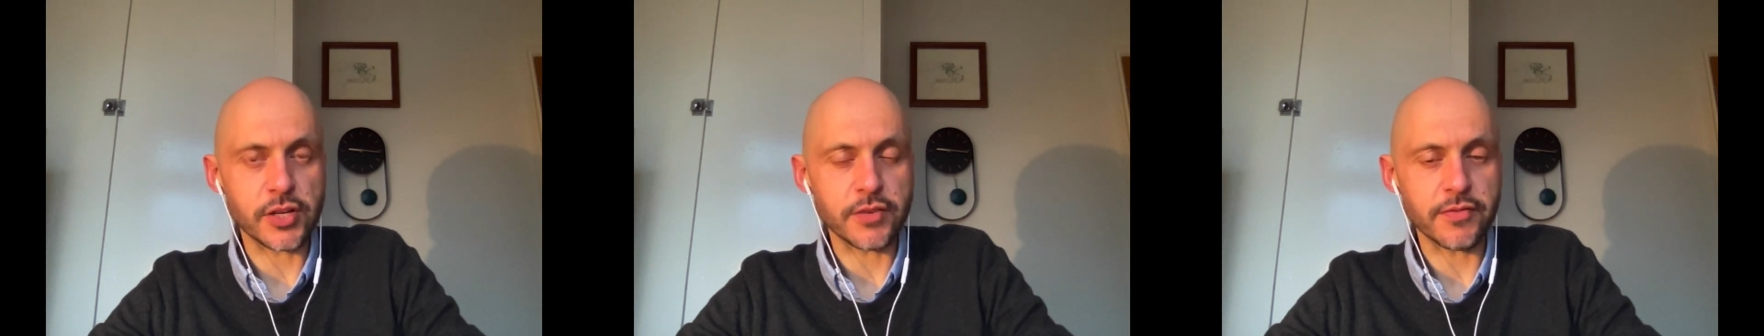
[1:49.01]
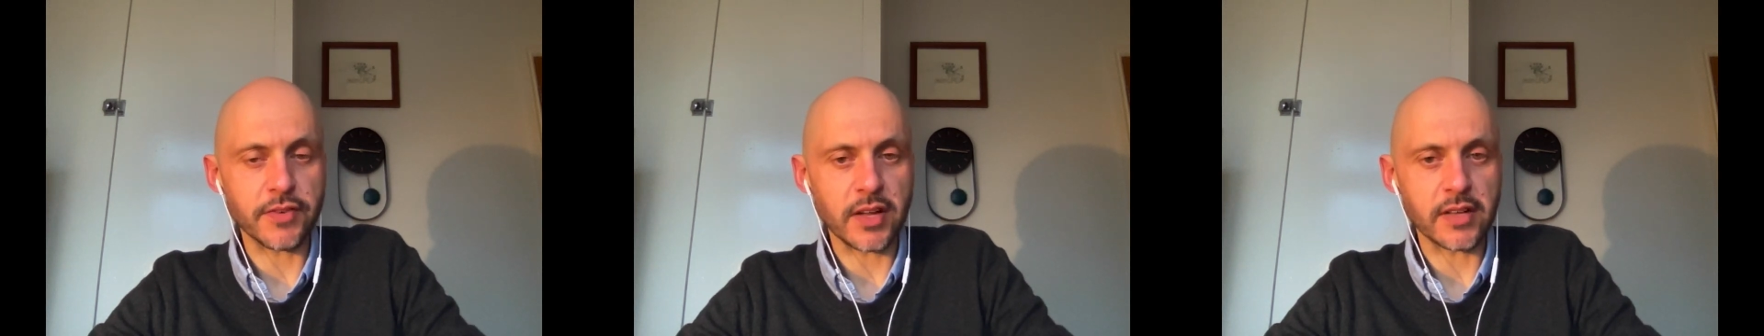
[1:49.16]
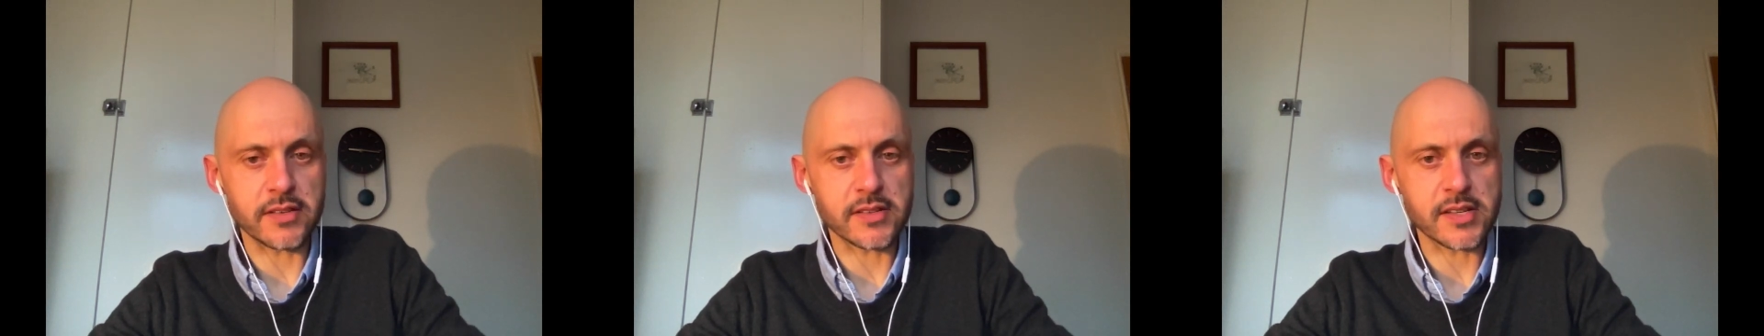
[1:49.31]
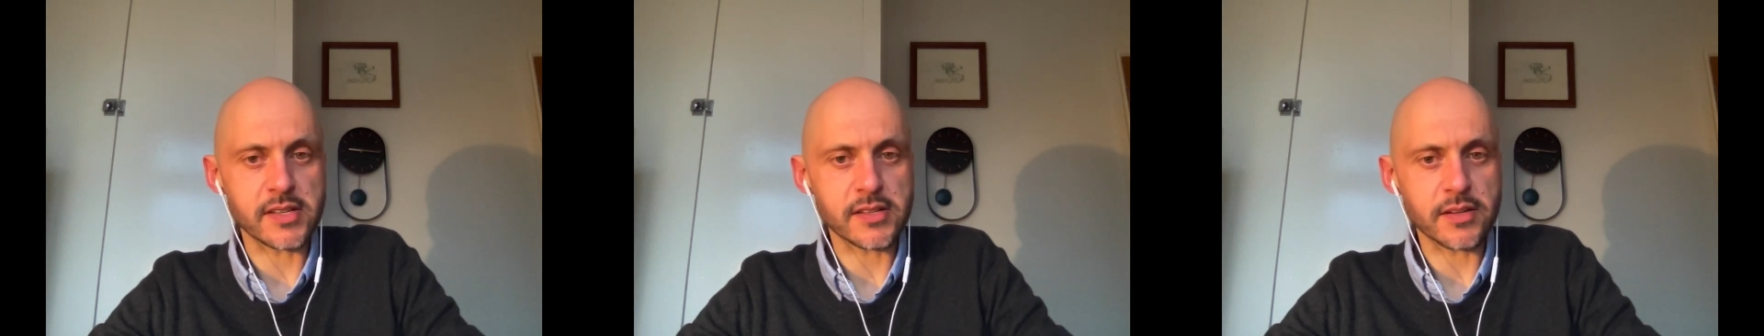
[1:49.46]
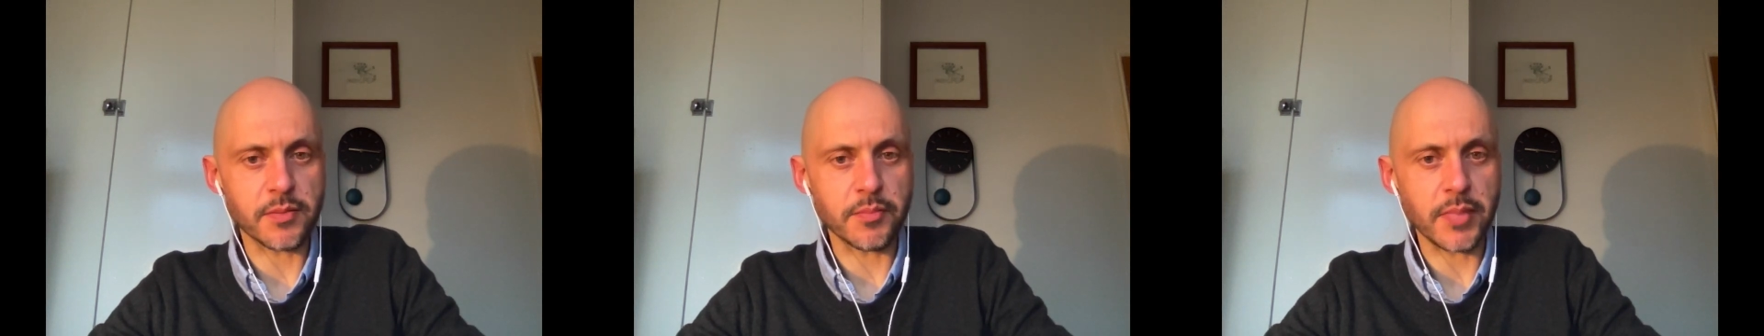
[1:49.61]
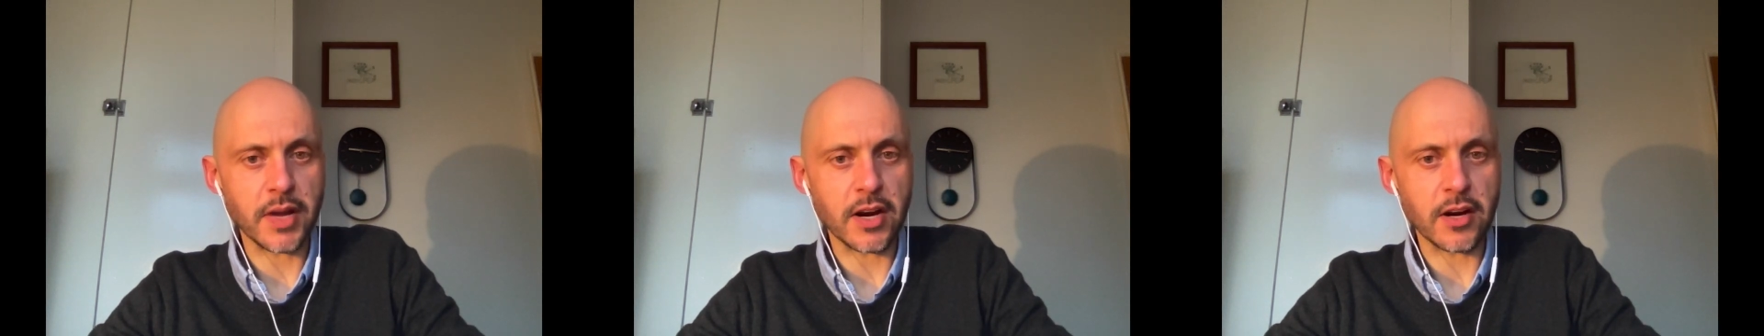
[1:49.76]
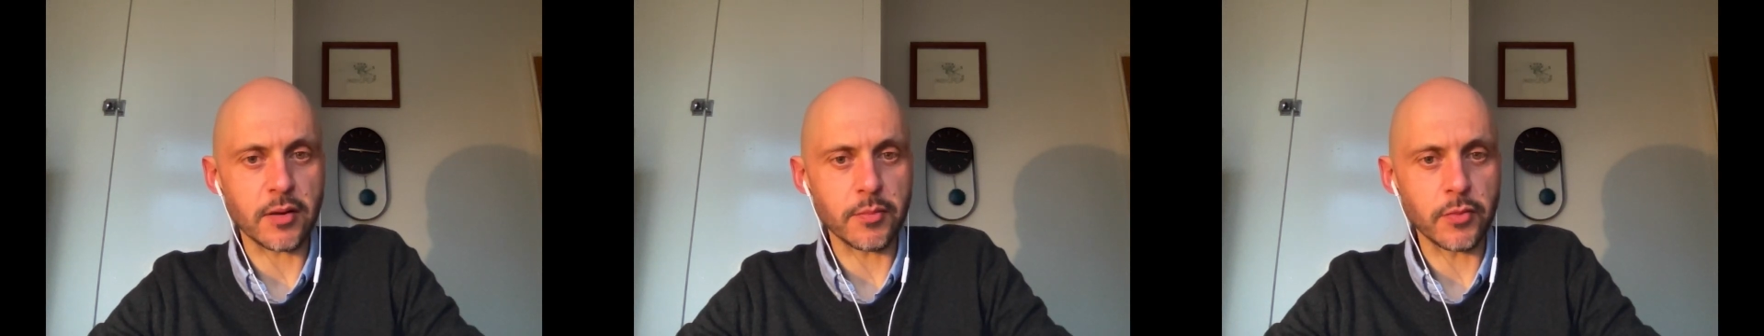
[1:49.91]
funds is
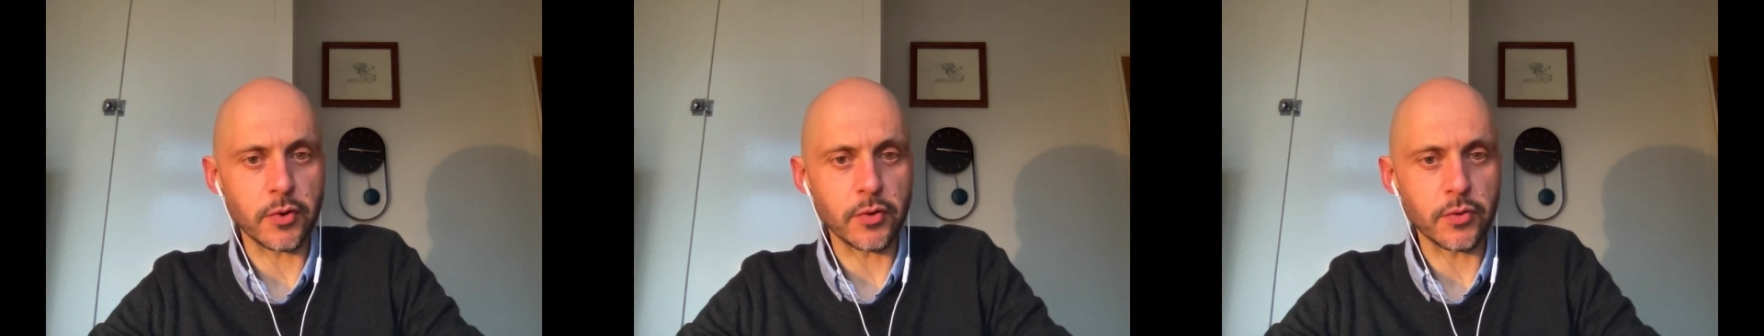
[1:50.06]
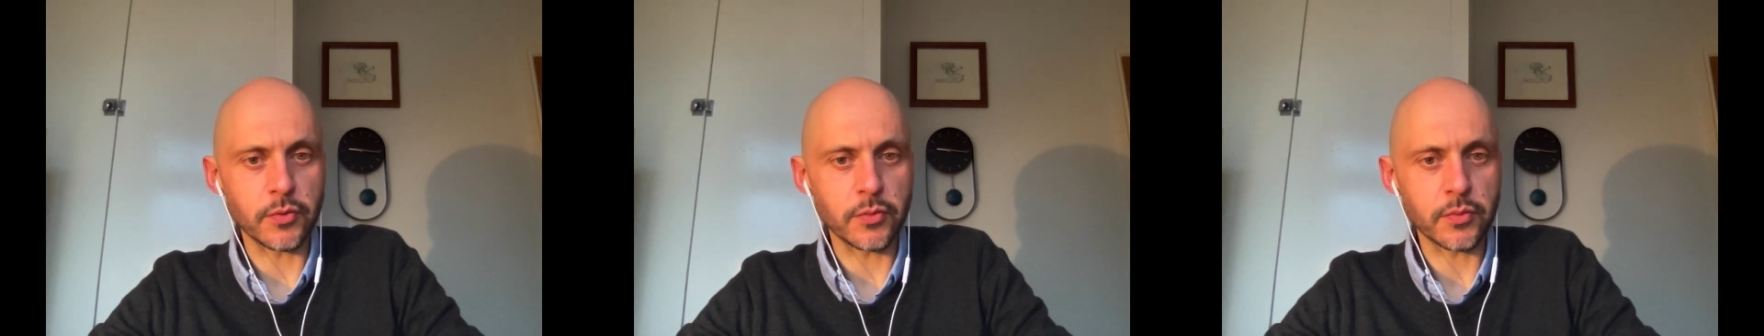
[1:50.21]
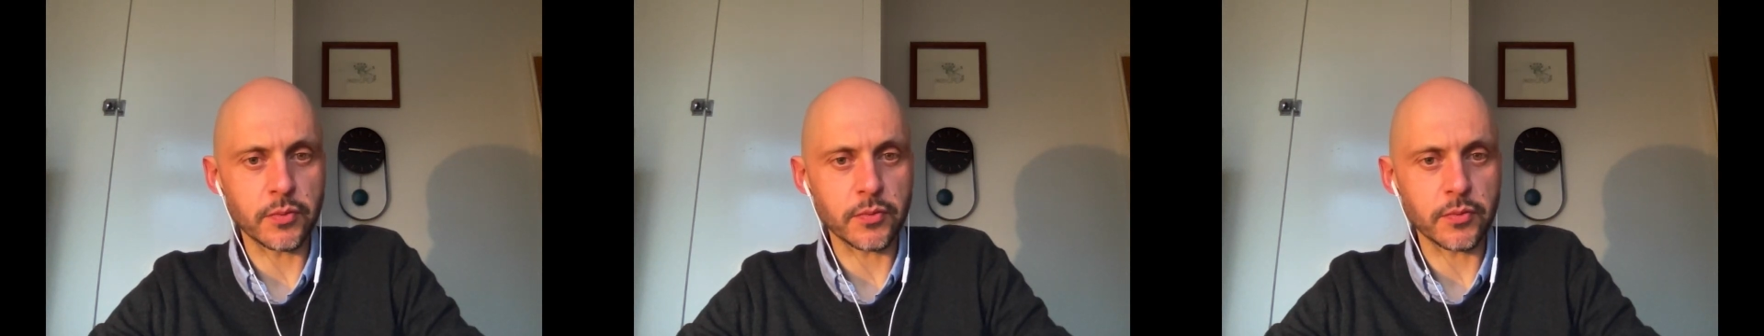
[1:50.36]
comparable